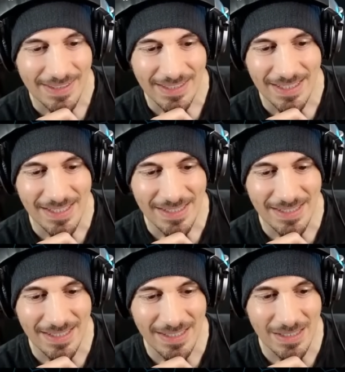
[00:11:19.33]
he's
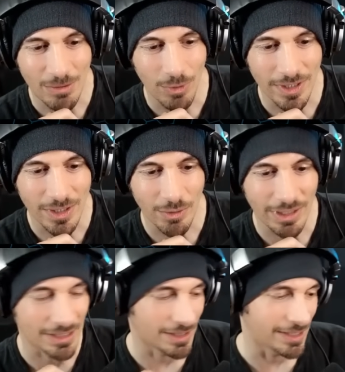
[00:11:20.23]
he's the one
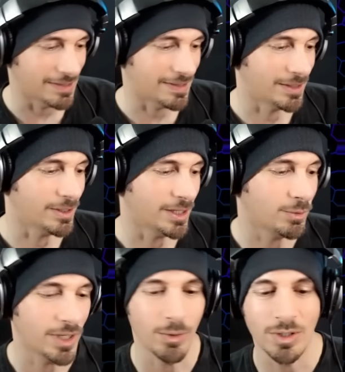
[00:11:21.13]
doing the least. He,
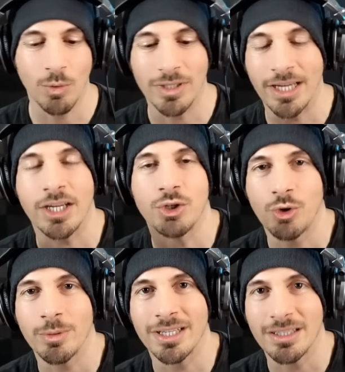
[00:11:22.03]
he, he was the one that
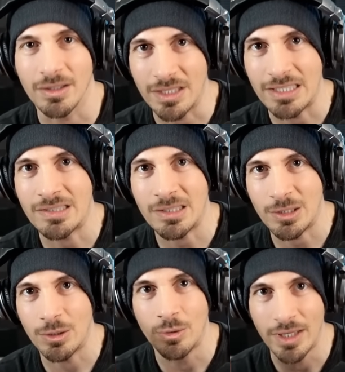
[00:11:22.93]
contributed the least
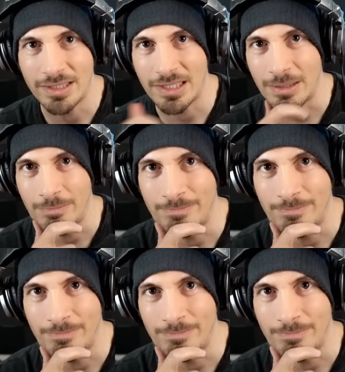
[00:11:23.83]
to the team.